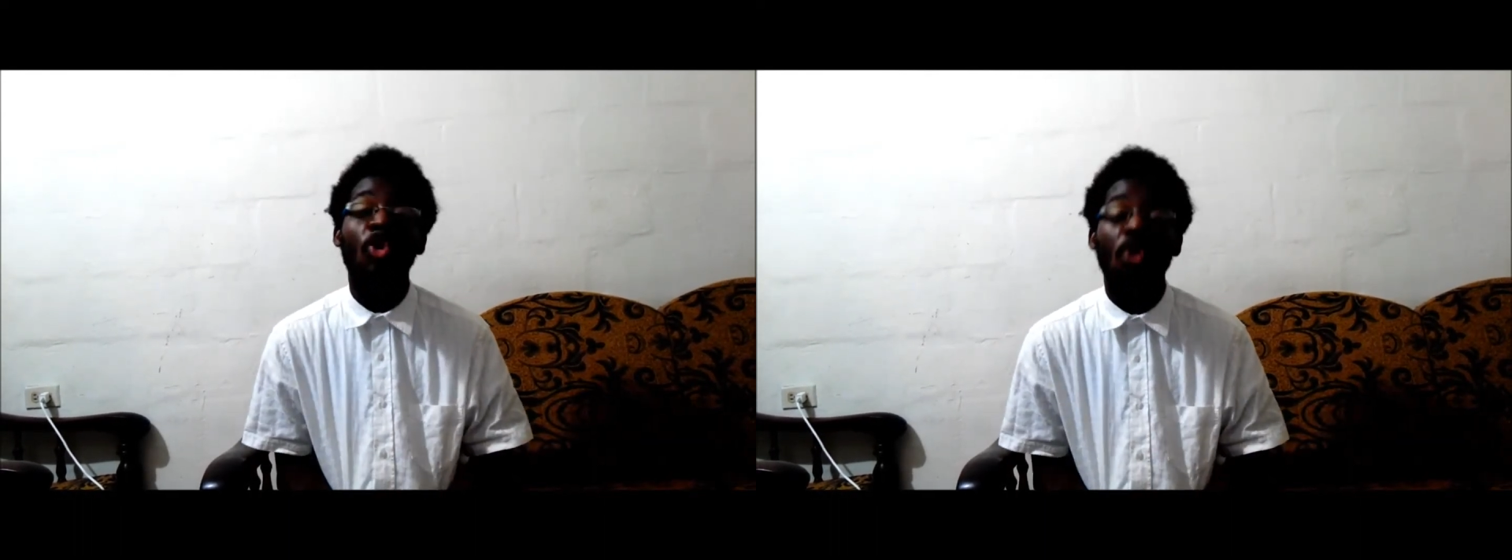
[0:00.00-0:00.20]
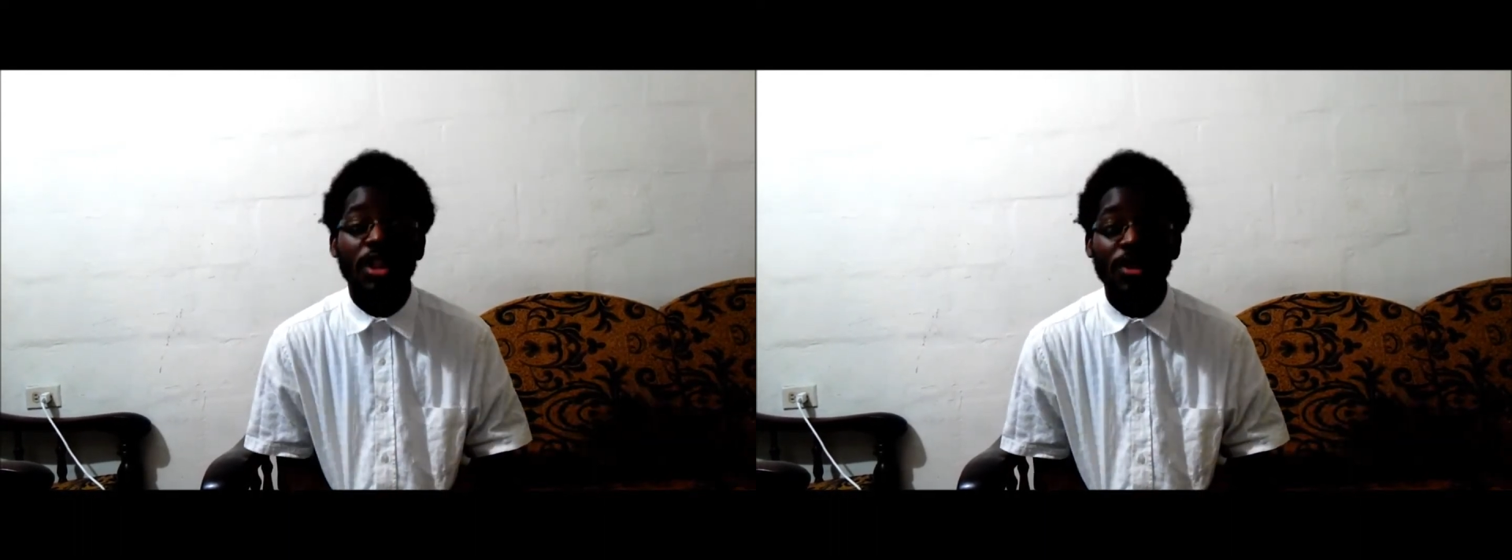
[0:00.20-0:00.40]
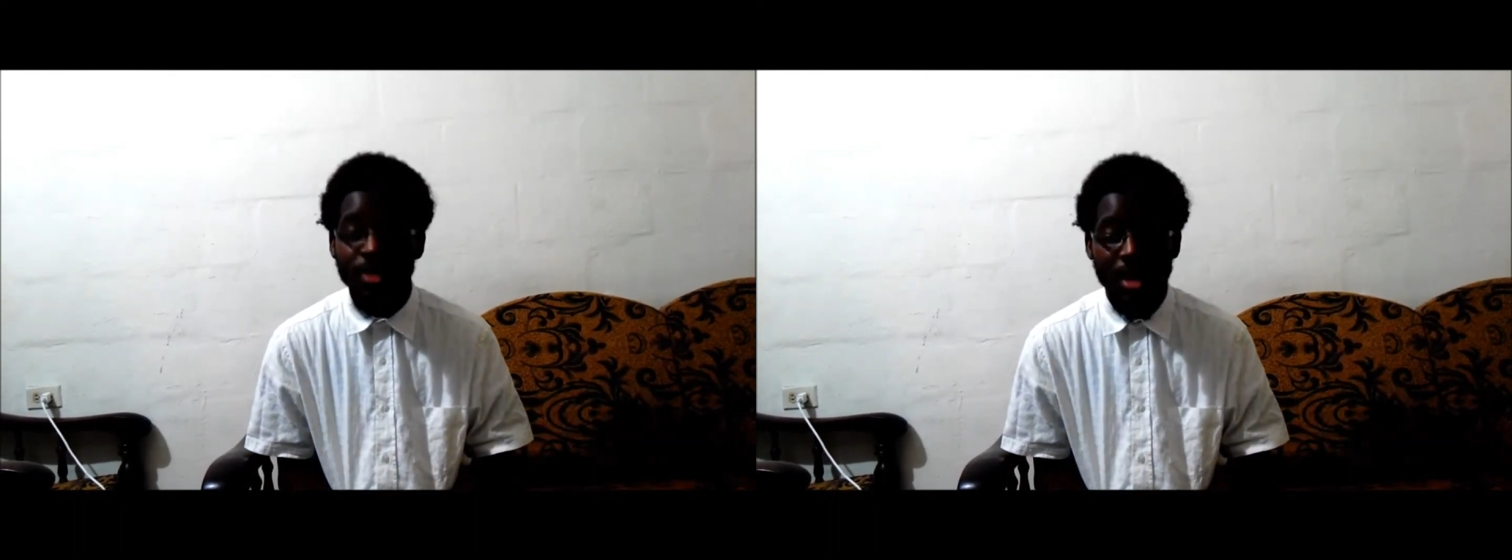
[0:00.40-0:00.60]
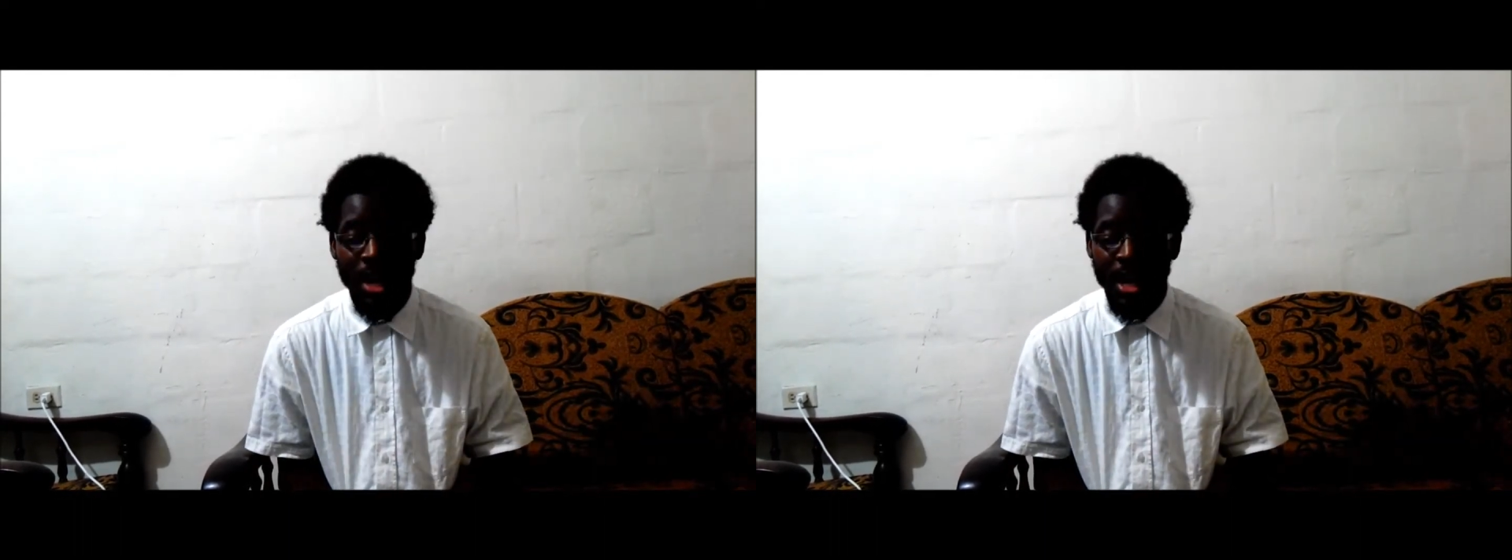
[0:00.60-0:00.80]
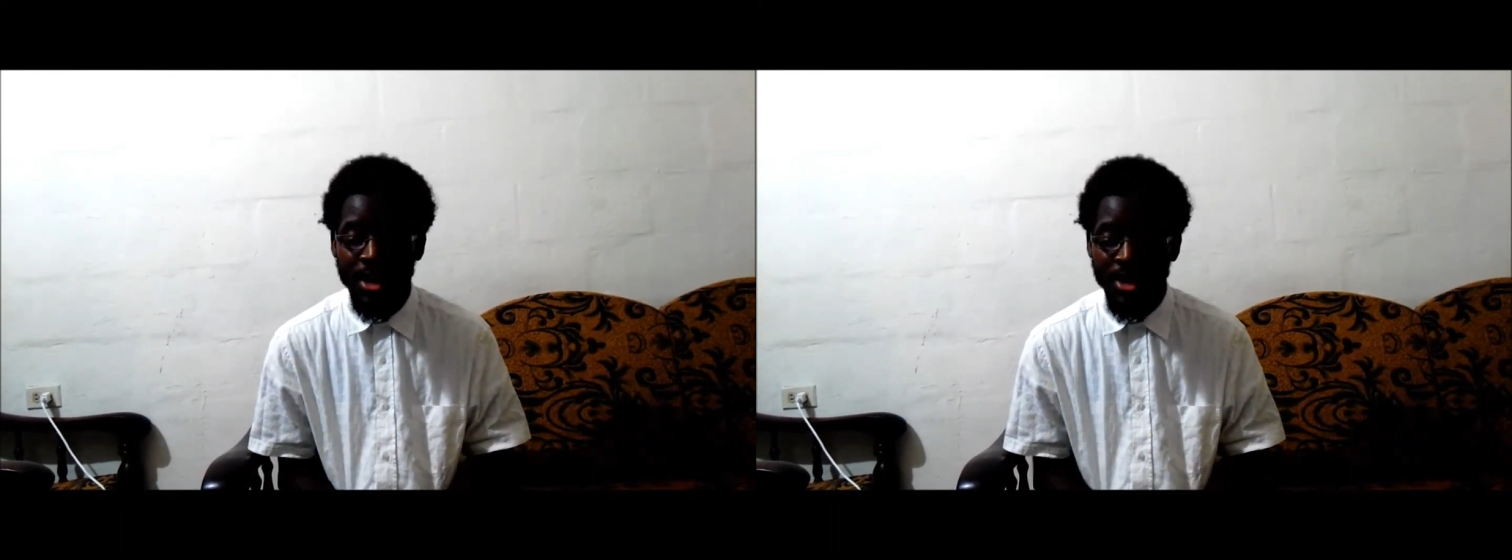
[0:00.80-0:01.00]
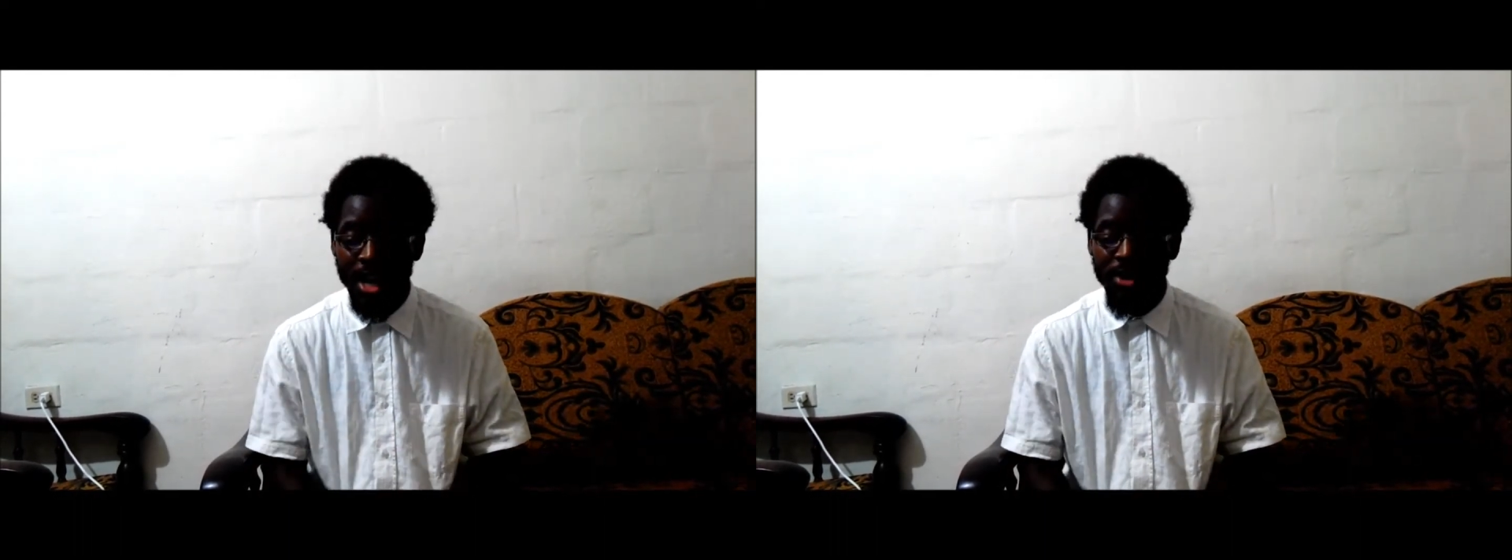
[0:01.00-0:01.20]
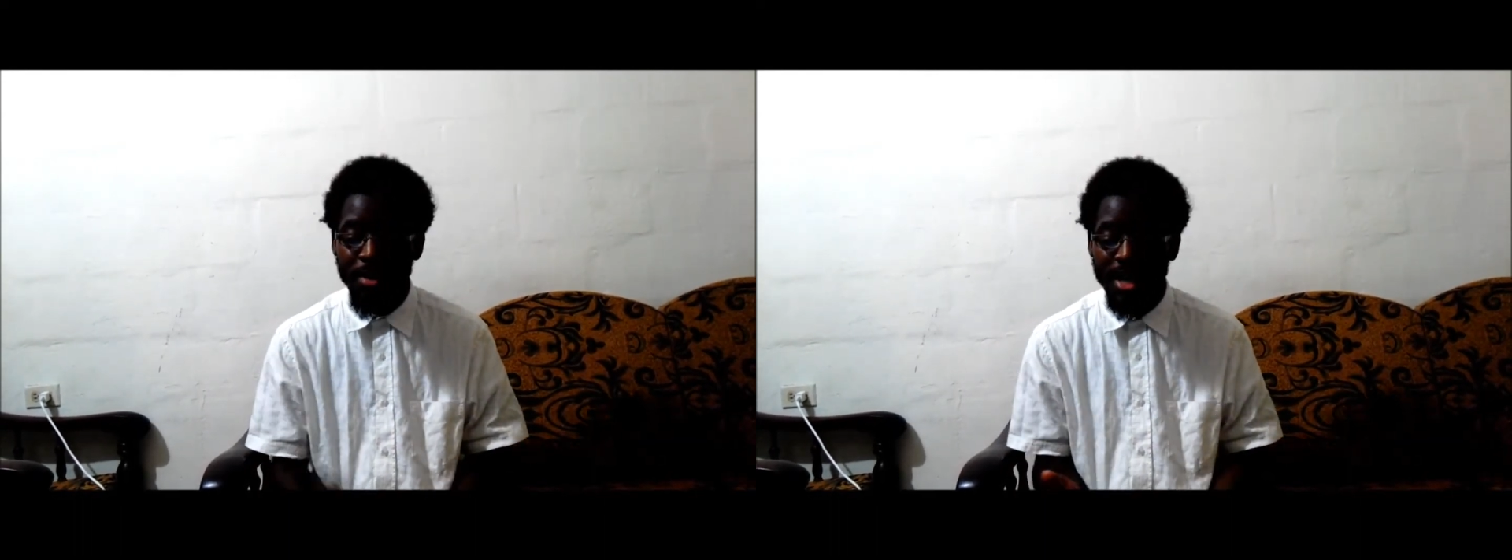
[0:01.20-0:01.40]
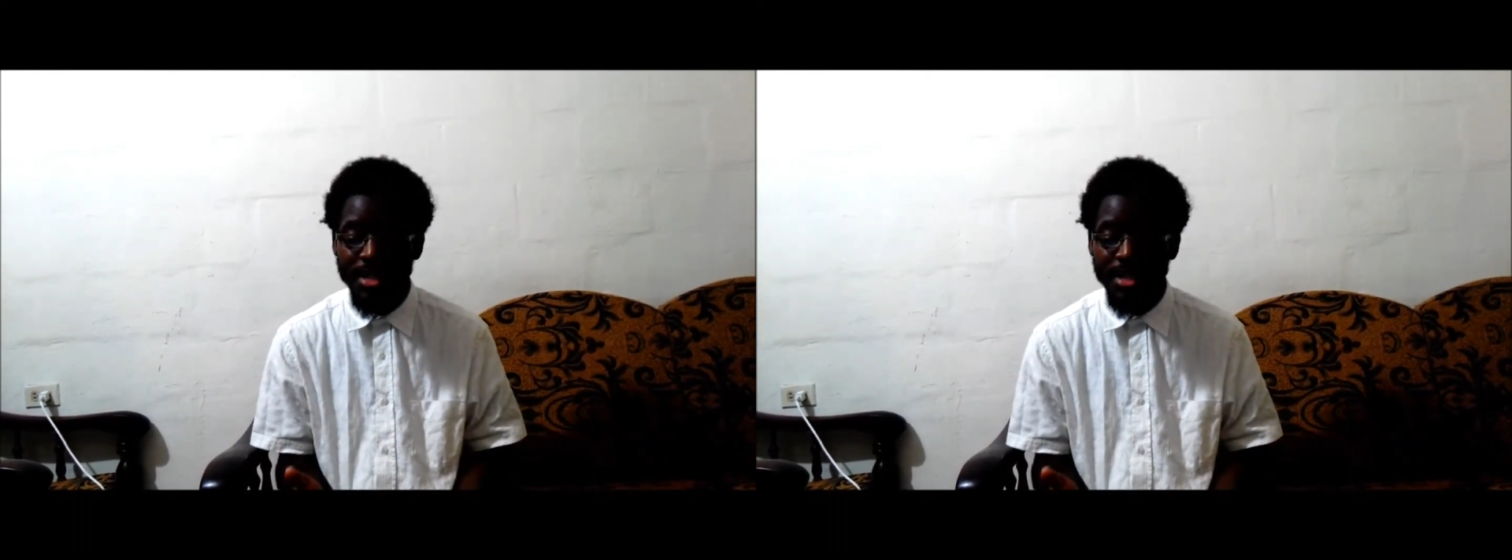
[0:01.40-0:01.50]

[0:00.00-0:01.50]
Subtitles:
all of the Arab